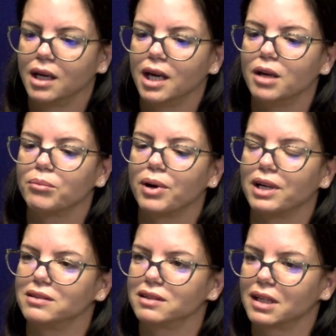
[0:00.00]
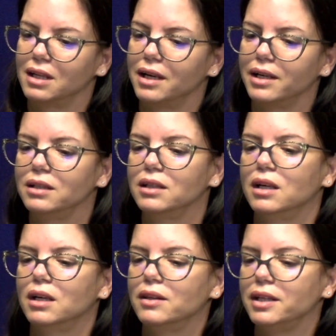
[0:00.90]
In particular,
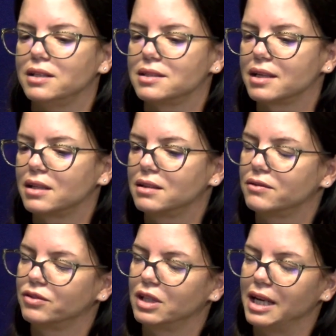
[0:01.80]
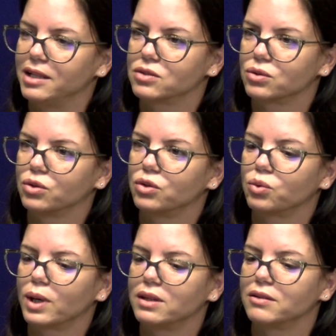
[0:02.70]
the incentive relates to the
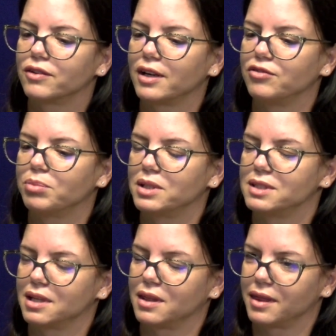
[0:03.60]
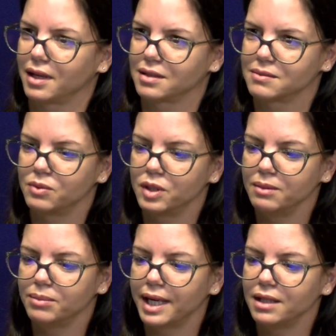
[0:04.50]
25% tax
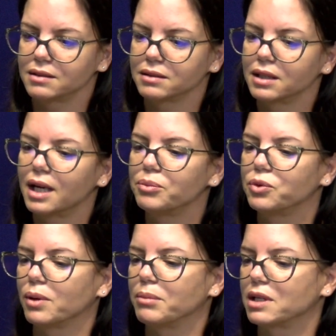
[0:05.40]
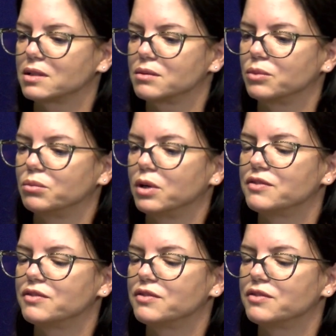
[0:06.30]
rebate up to a maximum of